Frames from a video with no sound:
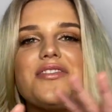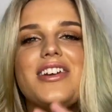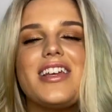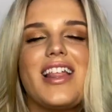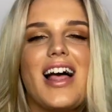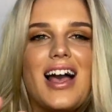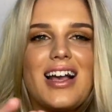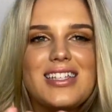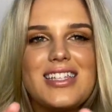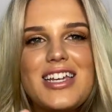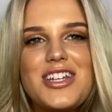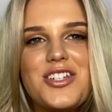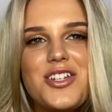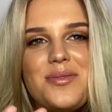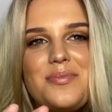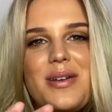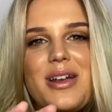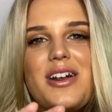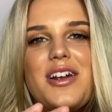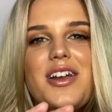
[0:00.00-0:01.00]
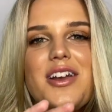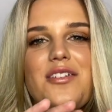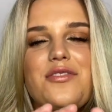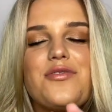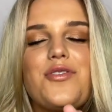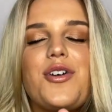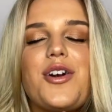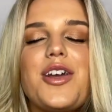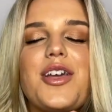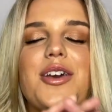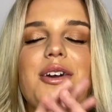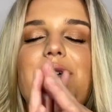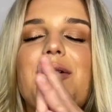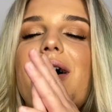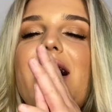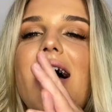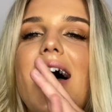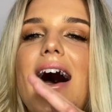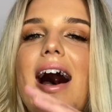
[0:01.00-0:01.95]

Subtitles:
relaxation period for you,